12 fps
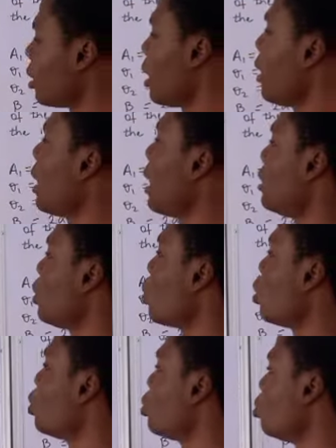area is
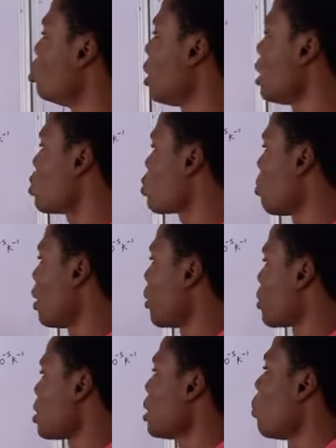equal to A2
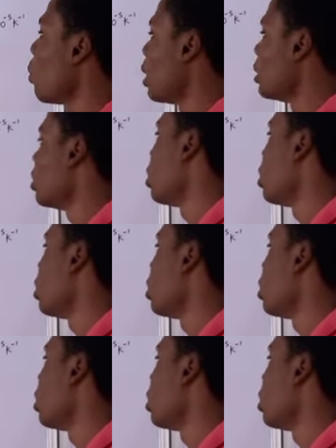minus A1